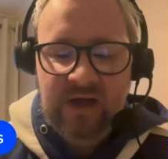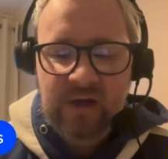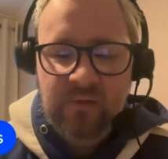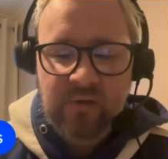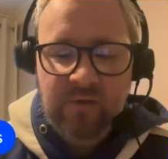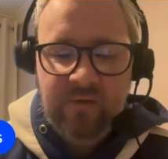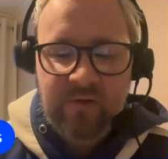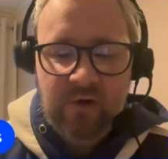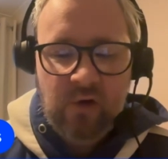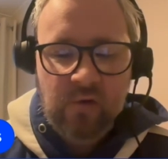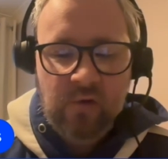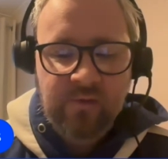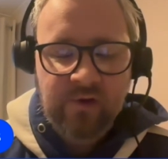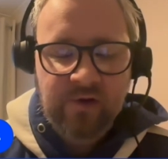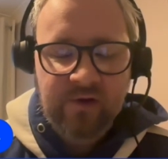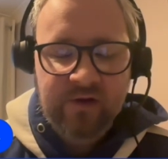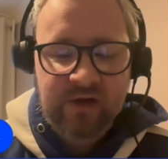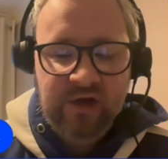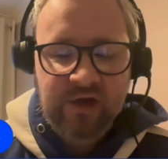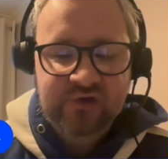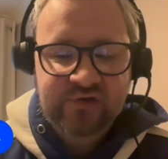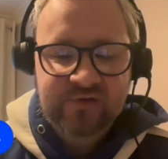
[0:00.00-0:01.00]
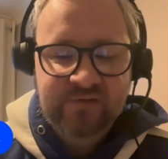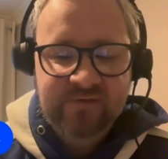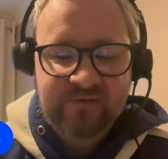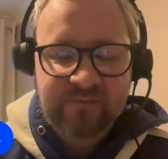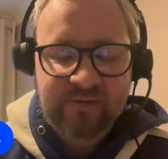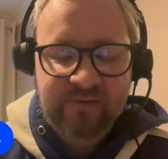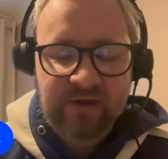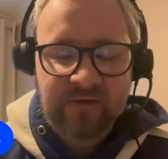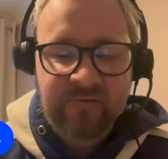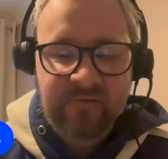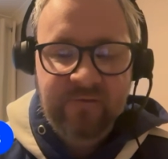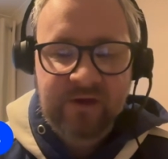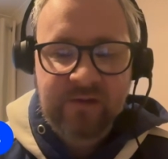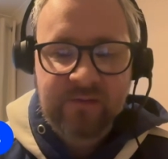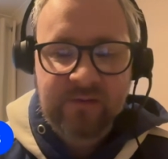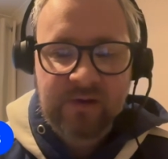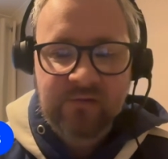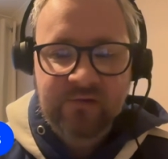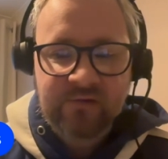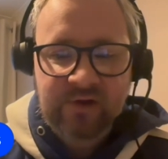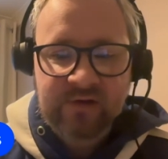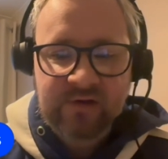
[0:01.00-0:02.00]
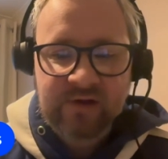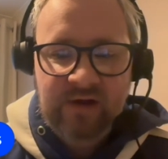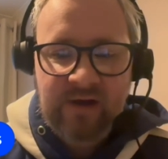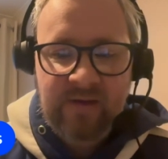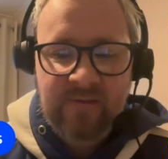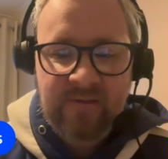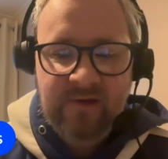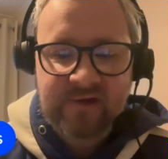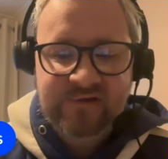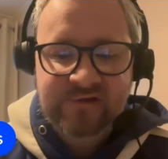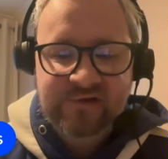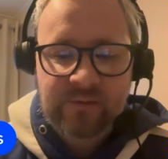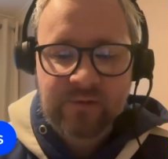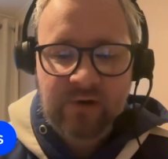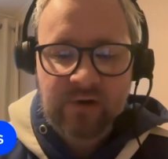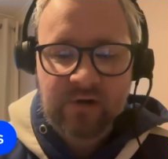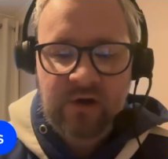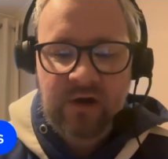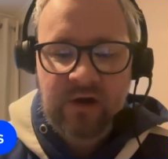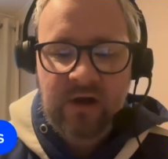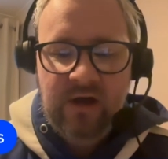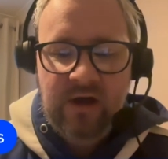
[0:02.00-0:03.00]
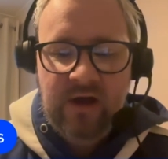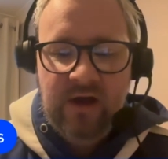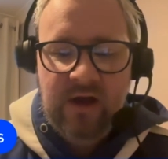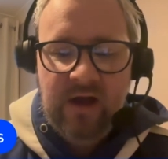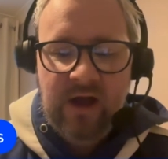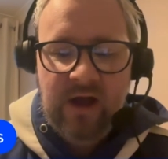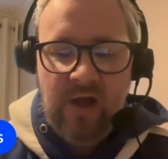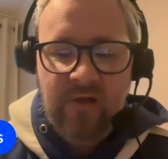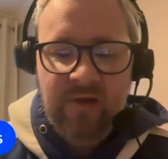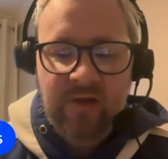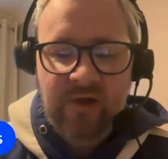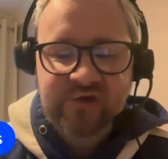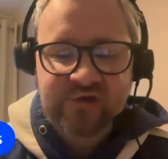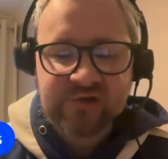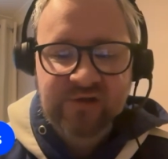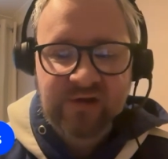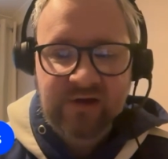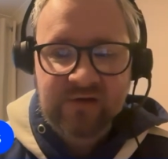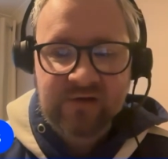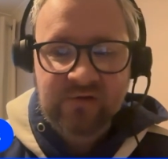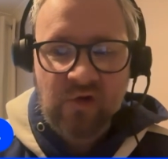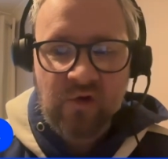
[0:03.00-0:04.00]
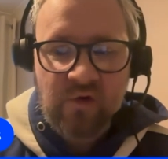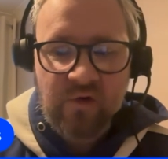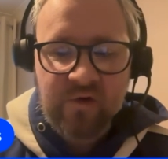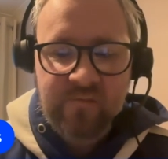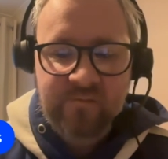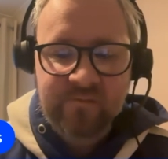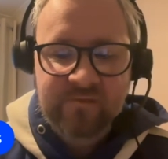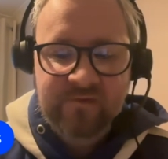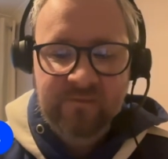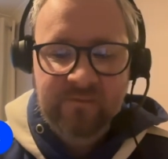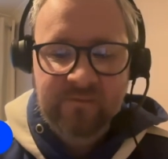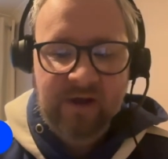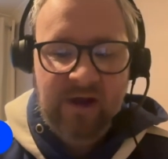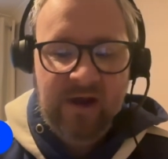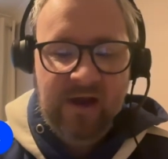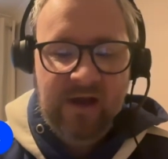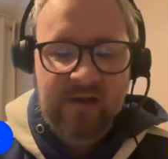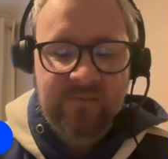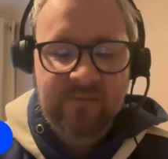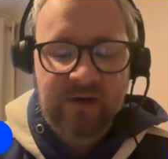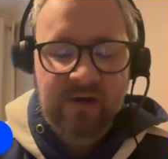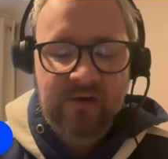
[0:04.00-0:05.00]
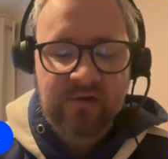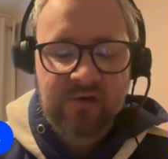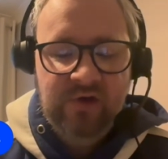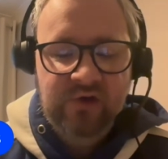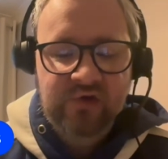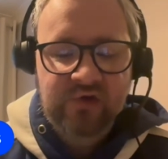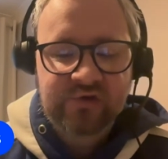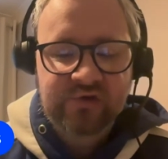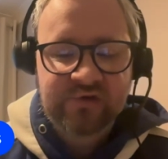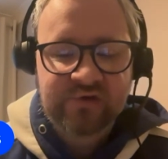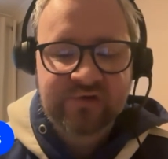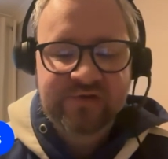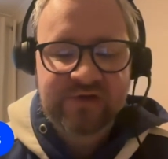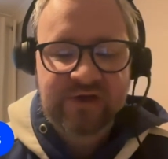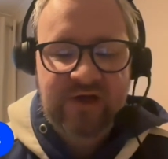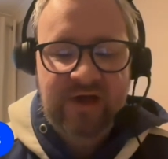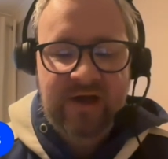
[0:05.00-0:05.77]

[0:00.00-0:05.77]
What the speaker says: with an obligation to pay €3 million in the summer, allegedly knocked back by Rangers.